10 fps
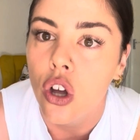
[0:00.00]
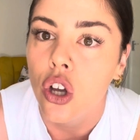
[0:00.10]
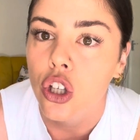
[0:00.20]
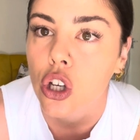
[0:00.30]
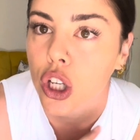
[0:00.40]

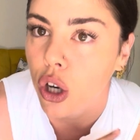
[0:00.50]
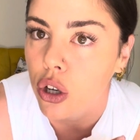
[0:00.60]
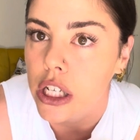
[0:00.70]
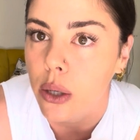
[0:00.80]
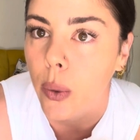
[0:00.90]
you can
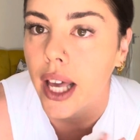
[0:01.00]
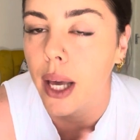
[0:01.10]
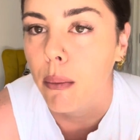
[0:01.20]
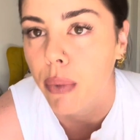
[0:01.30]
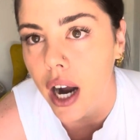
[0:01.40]
only wear
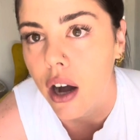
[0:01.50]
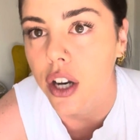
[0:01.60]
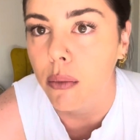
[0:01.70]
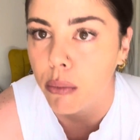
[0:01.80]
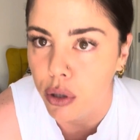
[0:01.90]
brown
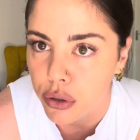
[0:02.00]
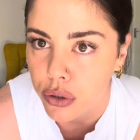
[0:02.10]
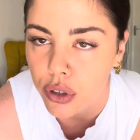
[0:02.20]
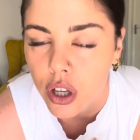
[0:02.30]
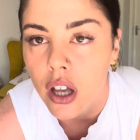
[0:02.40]
and
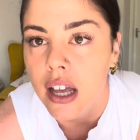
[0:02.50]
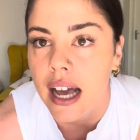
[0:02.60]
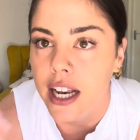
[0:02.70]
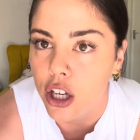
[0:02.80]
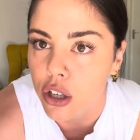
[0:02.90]
blue,
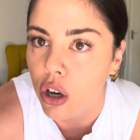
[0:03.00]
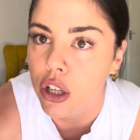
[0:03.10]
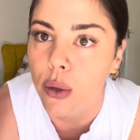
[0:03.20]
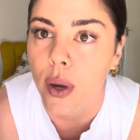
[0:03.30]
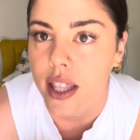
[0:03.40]
and you can
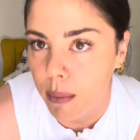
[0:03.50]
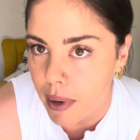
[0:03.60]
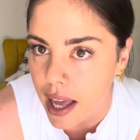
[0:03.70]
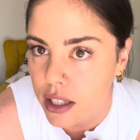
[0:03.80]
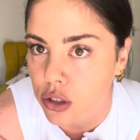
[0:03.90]
only wear the
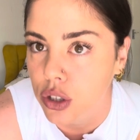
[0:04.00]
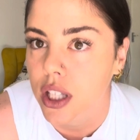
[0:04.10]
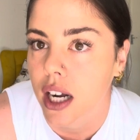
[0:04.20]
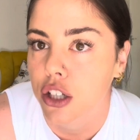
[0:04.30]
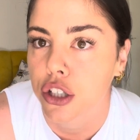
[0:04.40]
black duk
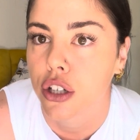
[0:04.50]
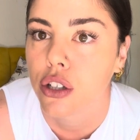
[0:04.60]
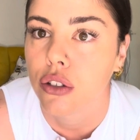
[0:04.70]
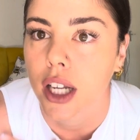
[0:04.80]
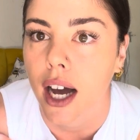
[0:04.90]
that I'll show
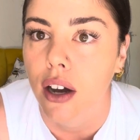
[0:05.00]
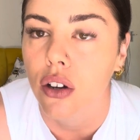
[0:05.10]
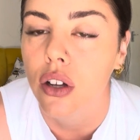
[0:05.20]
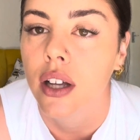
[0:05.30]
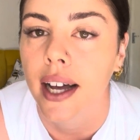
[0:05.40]
you
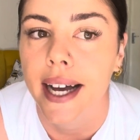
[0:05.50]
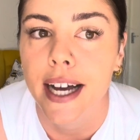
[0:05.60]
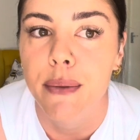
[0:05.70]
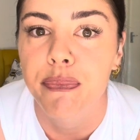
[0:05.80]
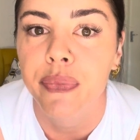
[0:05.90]
now.
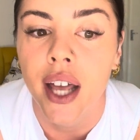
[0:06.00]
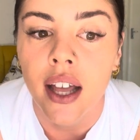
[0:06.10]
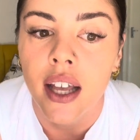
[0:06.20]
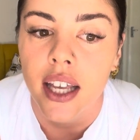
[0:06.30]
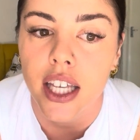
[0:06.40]

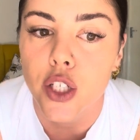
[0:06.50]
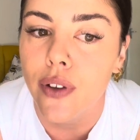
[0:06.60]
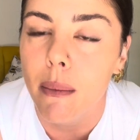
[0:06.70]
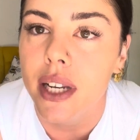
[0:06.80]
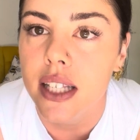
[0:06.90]
Each
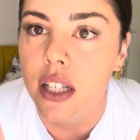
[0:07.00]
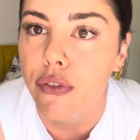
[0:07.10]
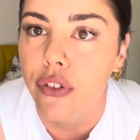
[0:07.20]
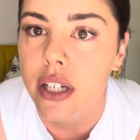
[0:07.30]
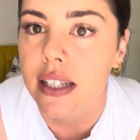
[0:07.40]
family is
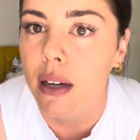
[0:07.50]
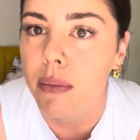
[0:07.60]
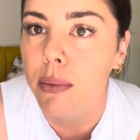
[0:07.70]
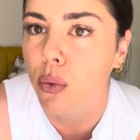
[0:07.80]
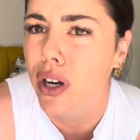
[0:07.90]
different. Some
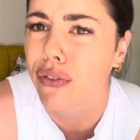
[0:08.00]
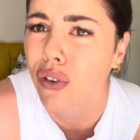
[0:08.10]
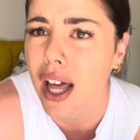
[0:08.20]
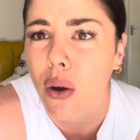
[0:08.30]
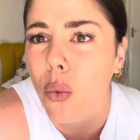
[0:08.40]
people wear it for
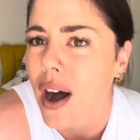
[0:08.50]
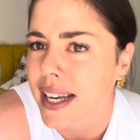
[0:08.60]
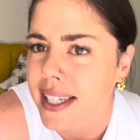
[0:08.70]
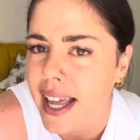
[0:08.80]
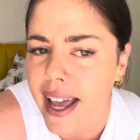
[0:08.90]
like
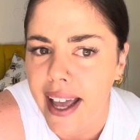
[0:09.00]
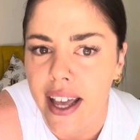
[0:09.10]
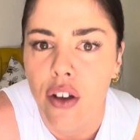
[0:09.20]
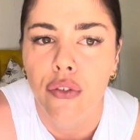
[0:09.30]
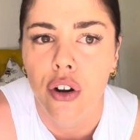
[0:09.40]
one
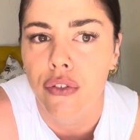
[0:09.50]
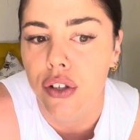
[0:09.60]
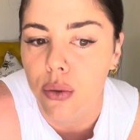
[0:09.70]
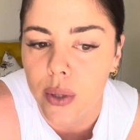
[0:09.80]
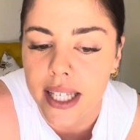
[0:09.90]
day, for a
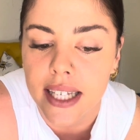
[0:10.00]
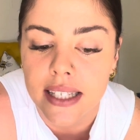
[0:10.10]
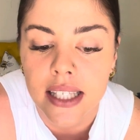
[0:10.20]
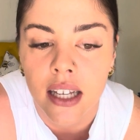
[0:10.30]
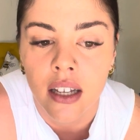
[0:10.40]
few weeks.